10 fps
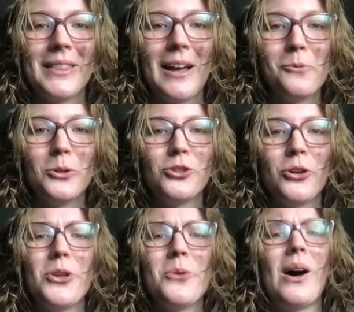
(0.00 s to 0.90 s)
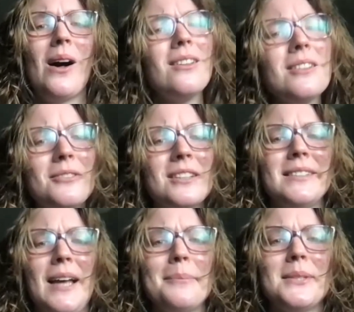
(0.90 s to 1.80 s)
that will show you all of the
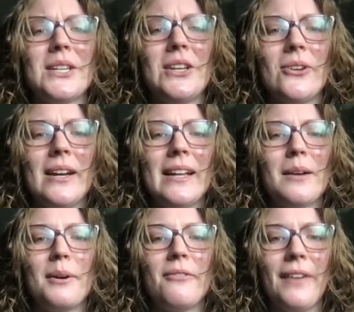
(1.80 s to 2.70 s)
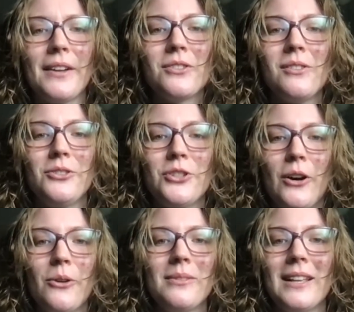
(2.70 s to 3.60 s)
steps to curating a professional show